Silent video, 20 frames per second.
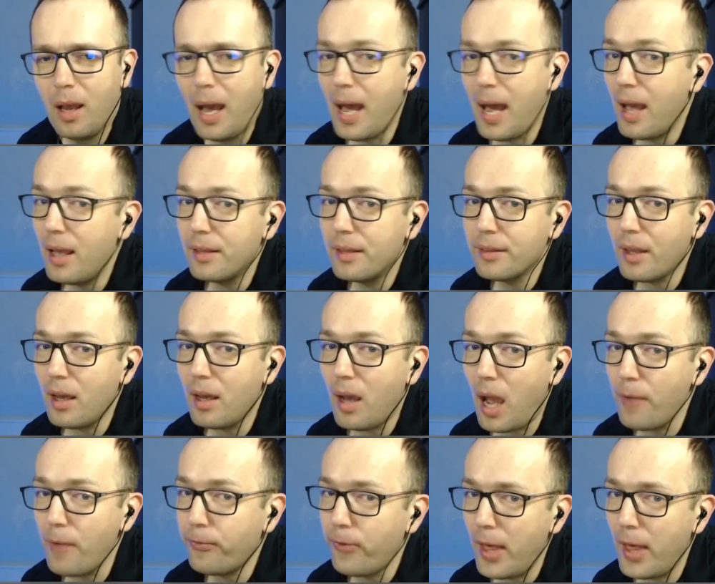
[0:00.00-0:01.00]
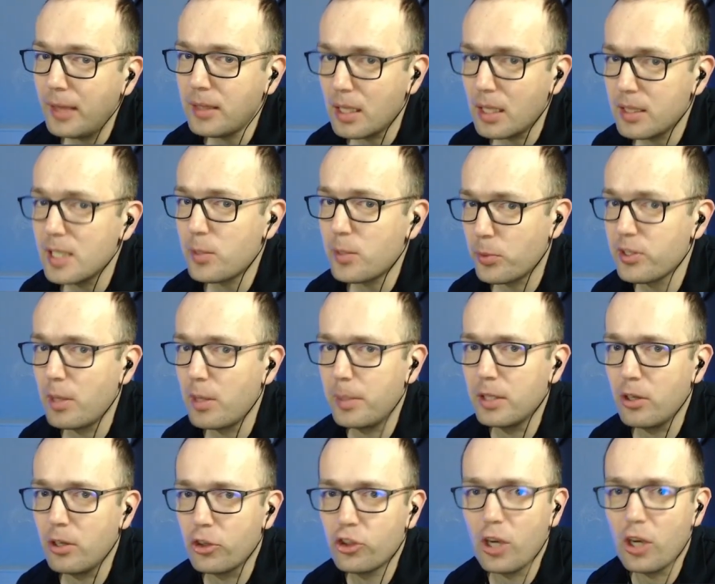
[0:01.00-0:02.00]
And I felt that this was the
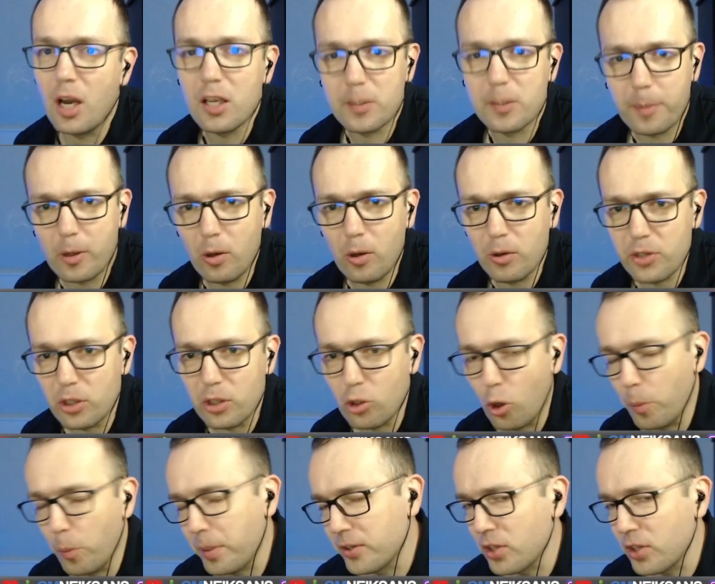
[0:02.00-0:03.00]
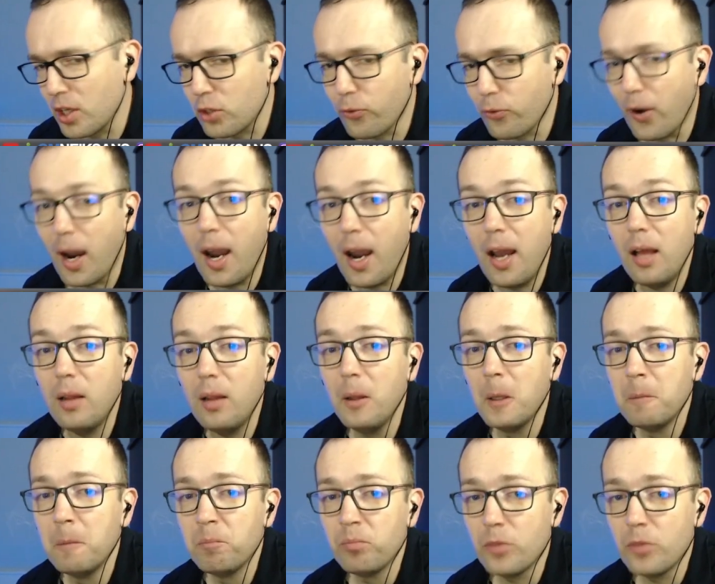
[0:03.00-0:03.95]
better chance, because it opens the h-file.